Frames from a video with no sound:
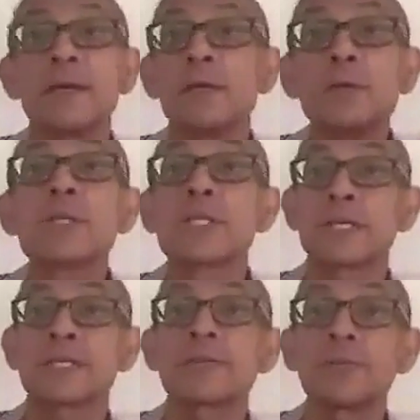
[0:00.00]
You're
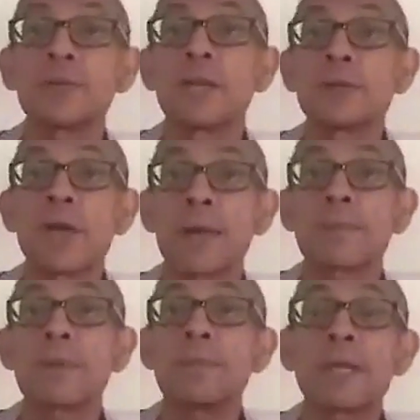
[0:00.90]
successful and you're
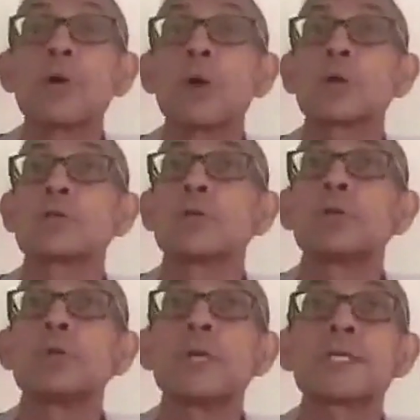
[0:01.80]
happy because
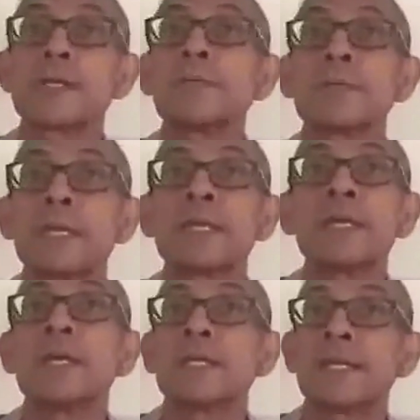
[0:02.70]
you're doing something
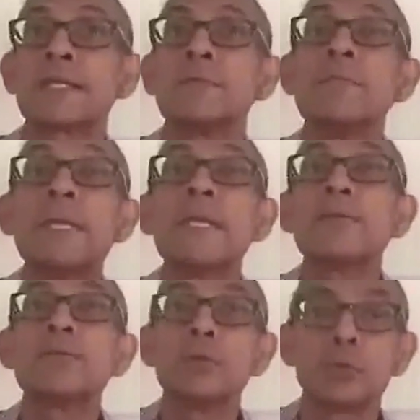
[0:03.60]
that's
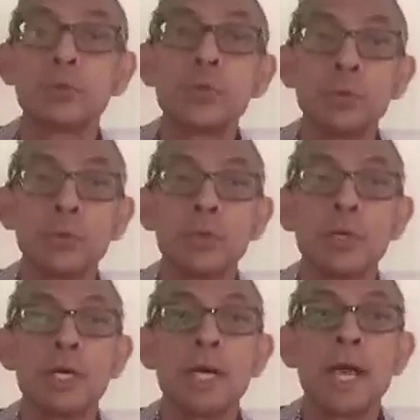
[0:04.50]
meaningful to you.
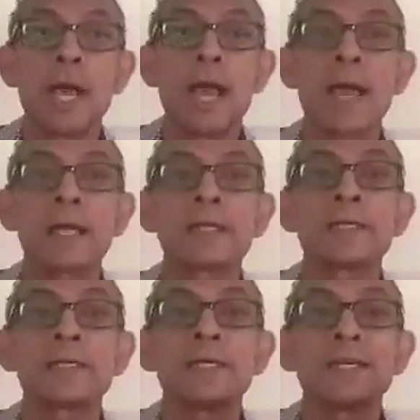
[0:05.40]

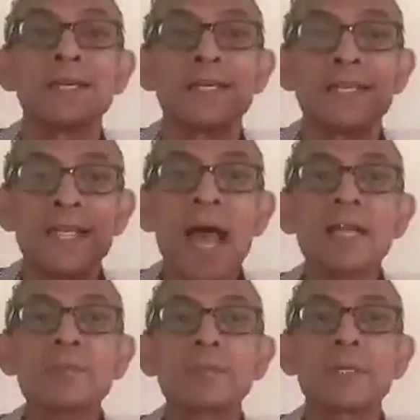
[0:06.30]
And
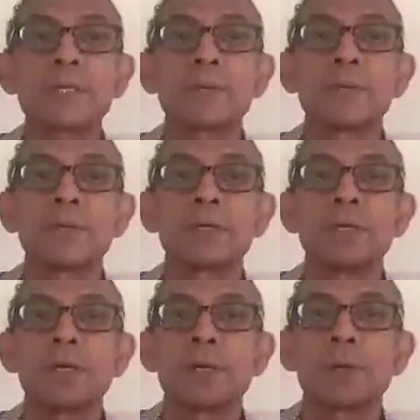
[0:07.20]
that particular,
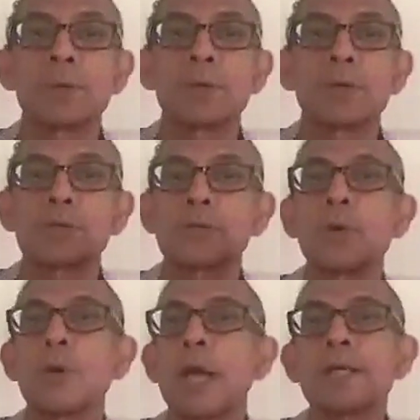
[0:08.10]

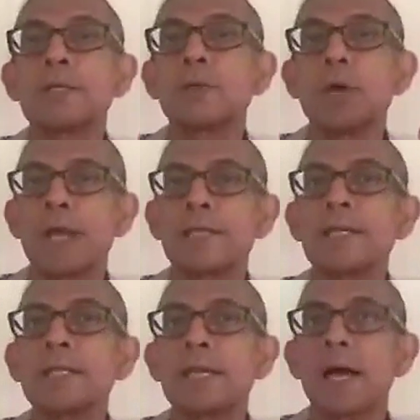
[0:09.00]
I
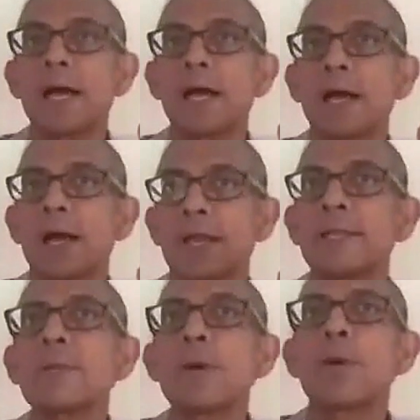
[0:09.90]

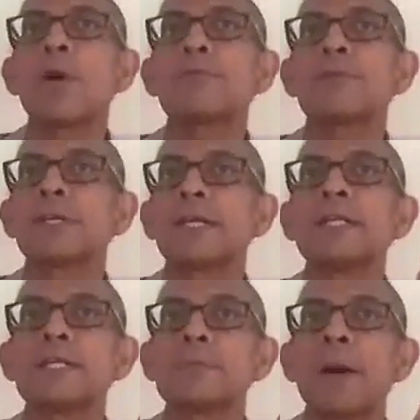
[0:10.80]
think we're often
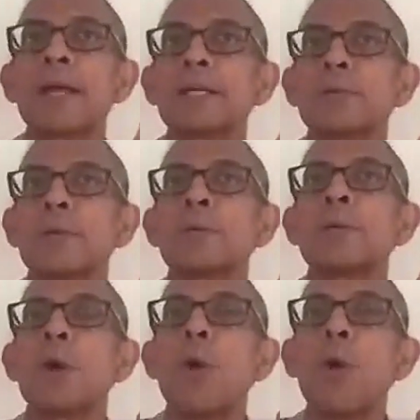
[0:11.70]
in this bind where
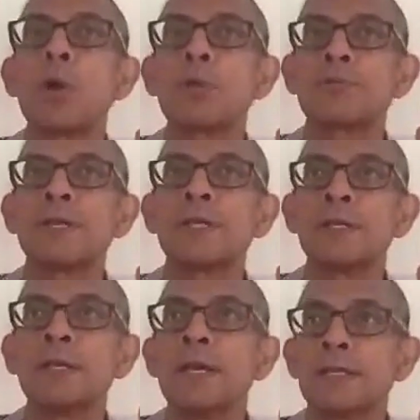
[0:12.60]
we all
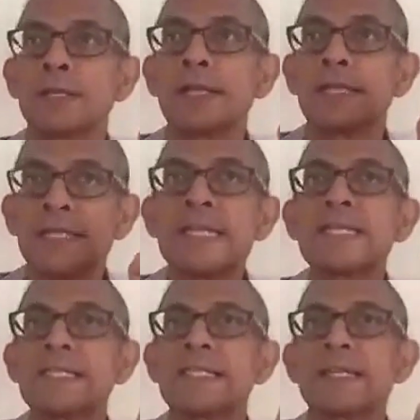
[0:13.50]
feel that
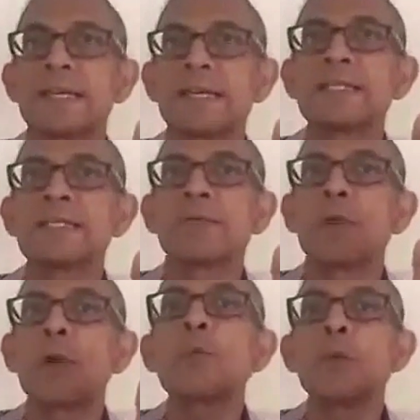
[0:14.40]
this is the
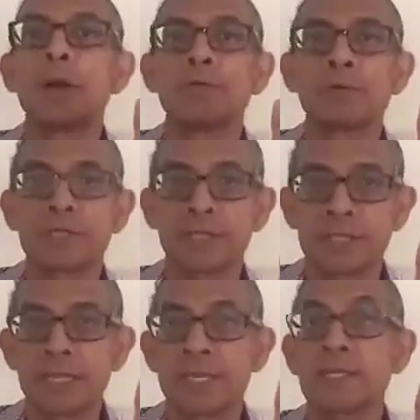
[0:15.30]
formula for
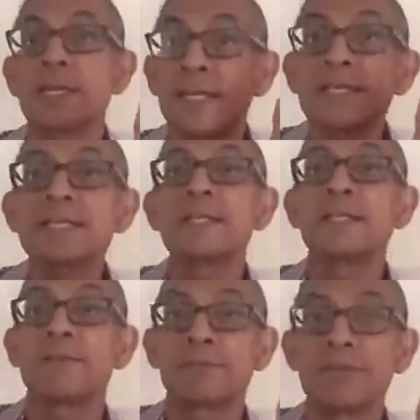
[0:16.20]
success. This is the
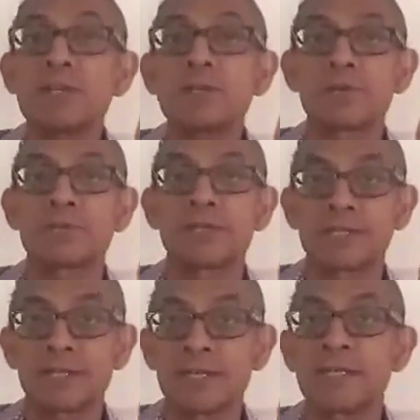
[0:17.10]
definition of
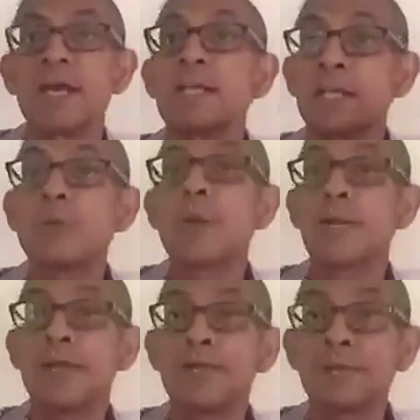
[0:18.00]
success that
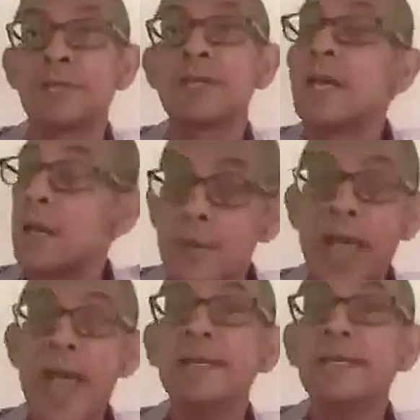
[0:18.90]
we are given. We're
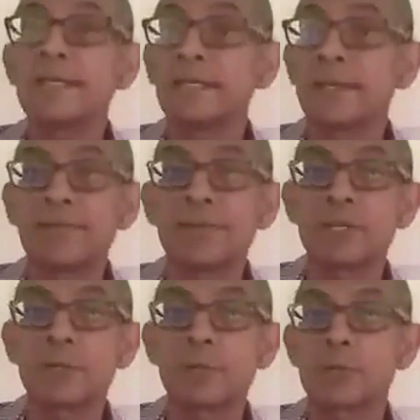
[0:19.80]
handed the
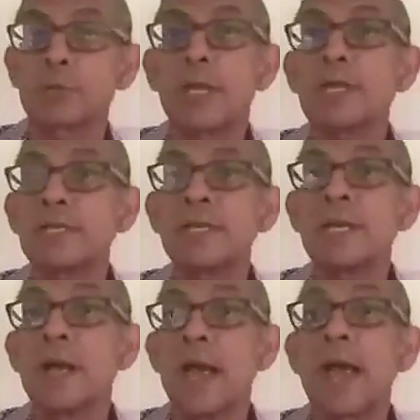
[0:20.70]
definition by society,
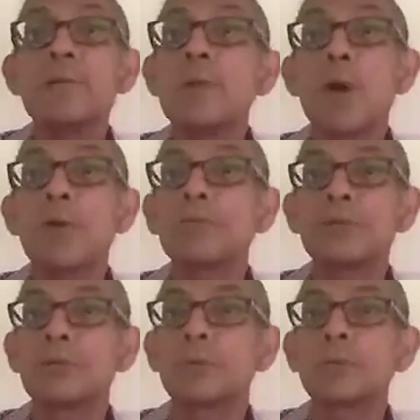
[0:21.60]
and we
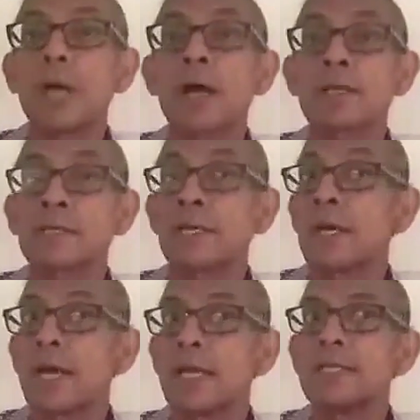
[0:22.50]
often don't ask,
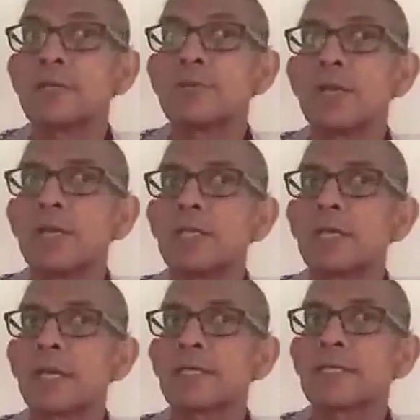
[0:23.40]
is it really the
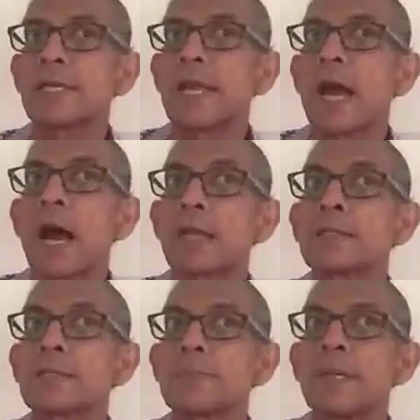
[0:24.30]
case that
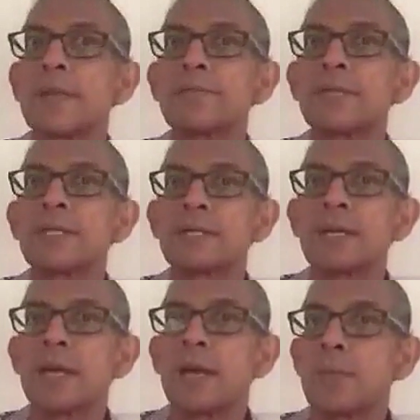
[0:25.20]
others believe this?
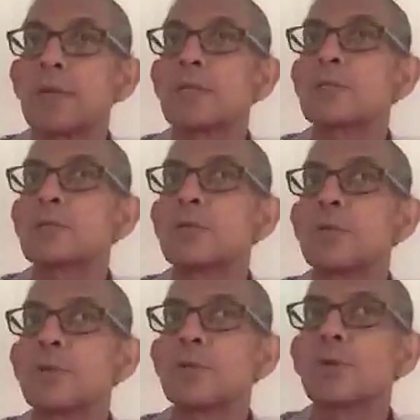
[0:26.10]
Because I
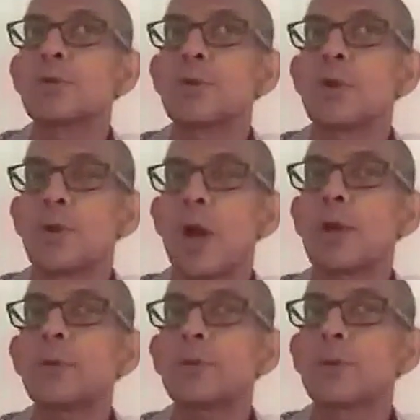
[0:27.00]
don't
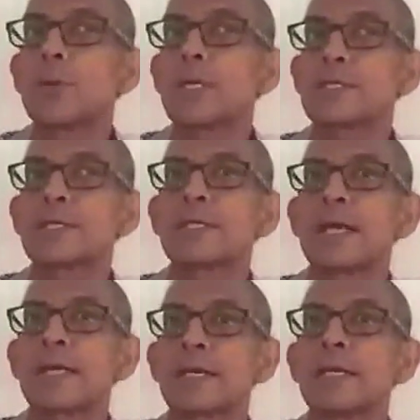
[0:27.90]
want to question
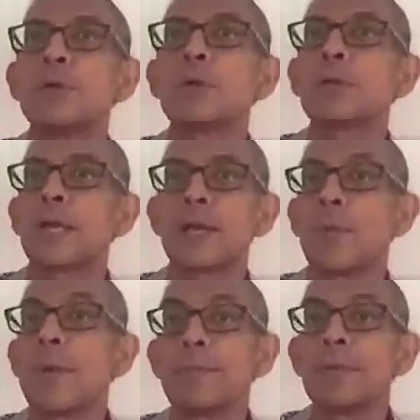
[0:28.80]
that and look like a
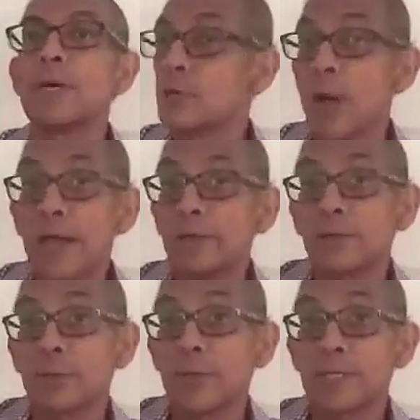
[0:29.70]
wimp. So I
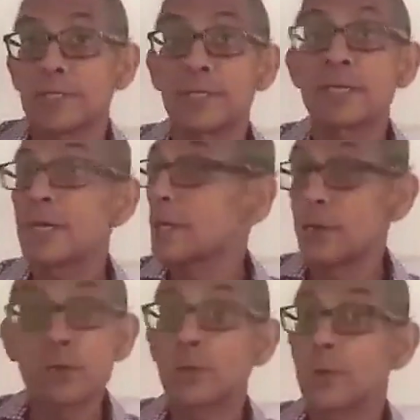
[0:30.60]
don't question it.
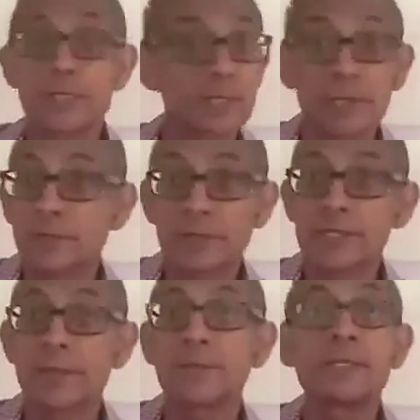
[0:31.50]
You don't question it for the
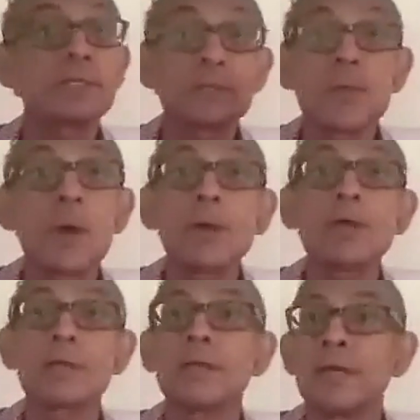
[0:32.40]
same reasons.
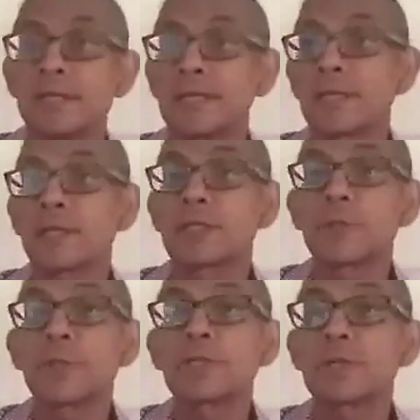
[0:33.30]
There's a
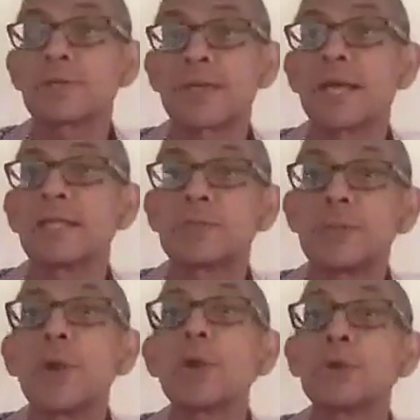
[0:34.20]
conspiracy of silence.
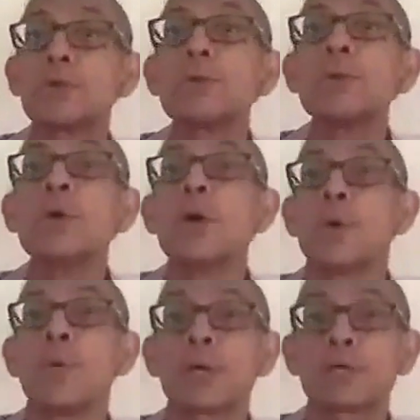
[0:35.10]
We all do
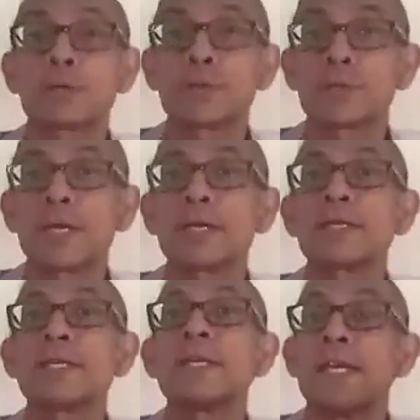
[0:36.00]
what
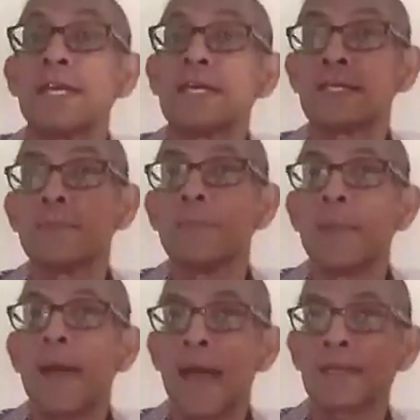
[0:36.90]
society
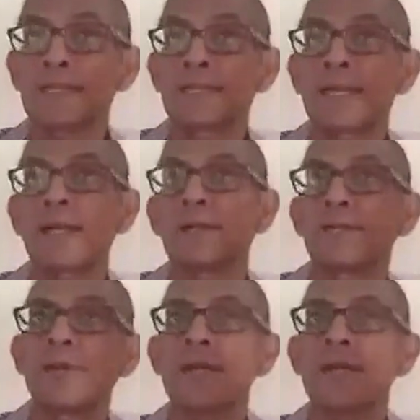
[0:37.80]
has kind of